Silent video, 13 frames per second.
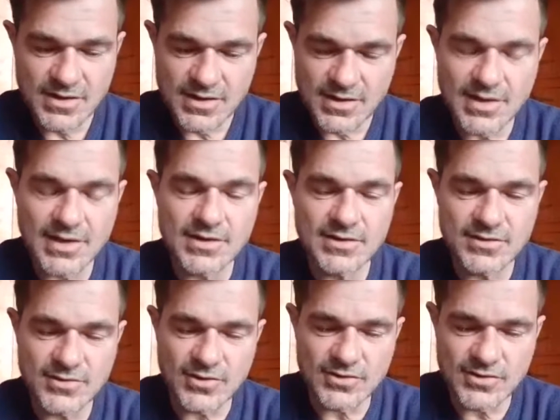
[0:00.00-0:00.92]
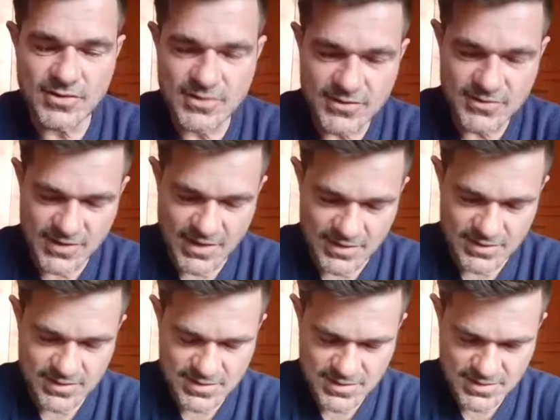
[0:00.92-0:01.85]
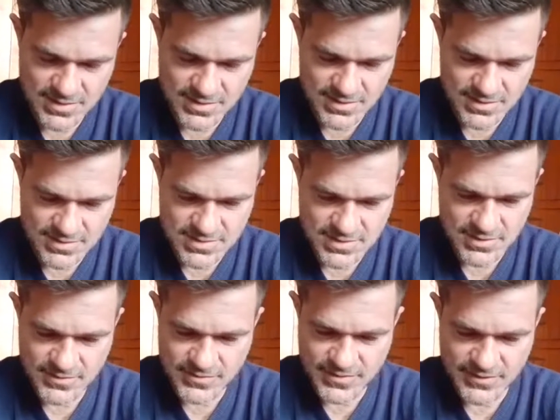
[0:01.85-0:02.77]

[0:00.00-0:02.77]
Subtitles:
clickers onto this channel. So